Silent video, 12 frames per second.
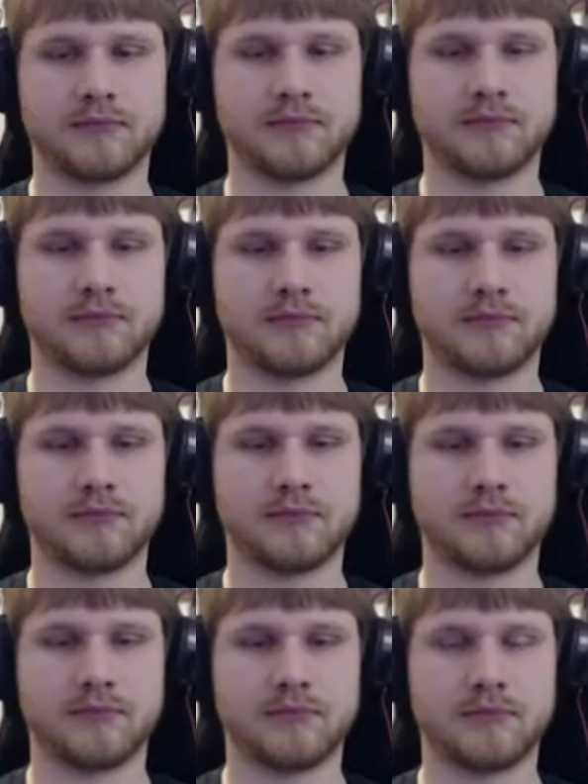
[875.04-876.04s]

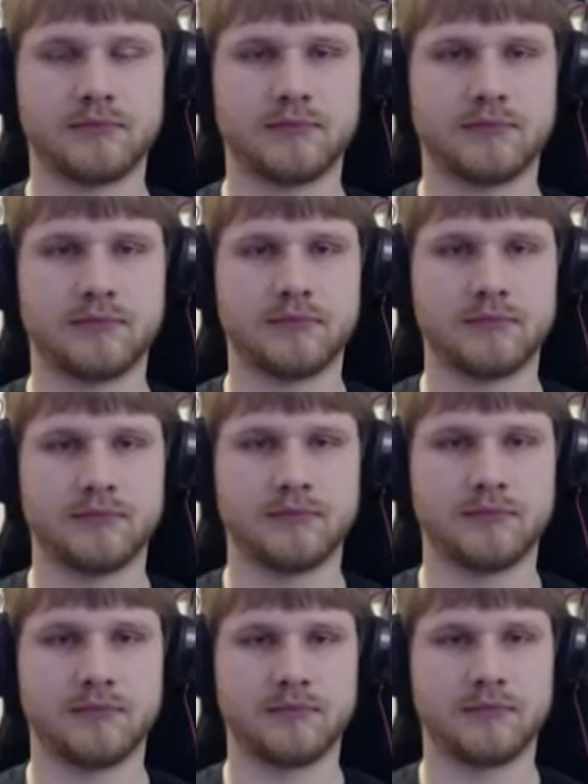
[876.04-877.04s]

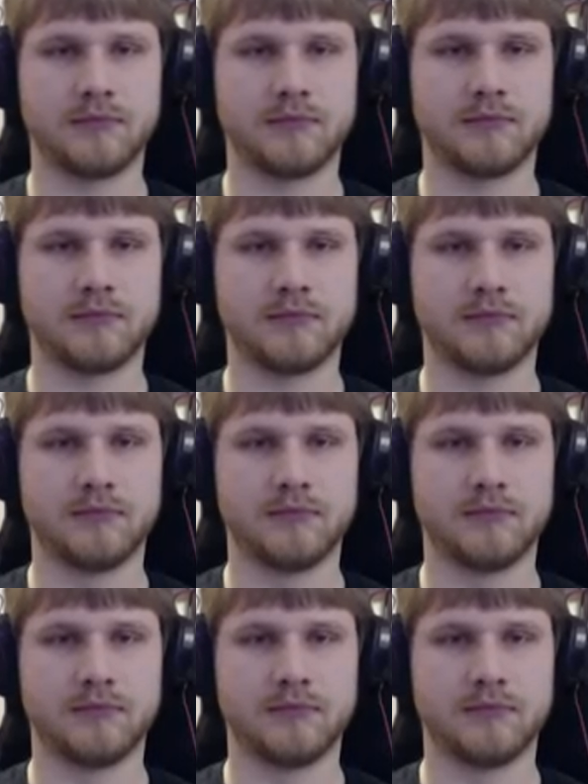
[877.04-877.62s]
No words are spoken by the person on screen.